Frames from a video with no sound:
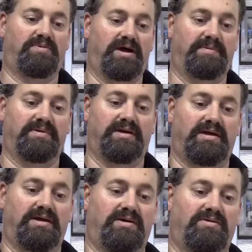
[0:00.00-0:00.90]
by
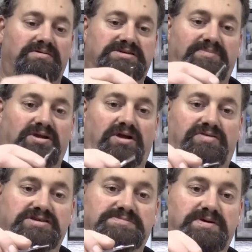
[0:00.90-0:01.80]
something
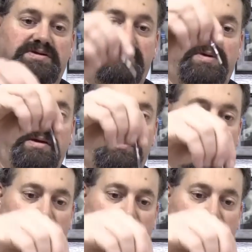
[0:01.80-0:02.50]
like this bit where you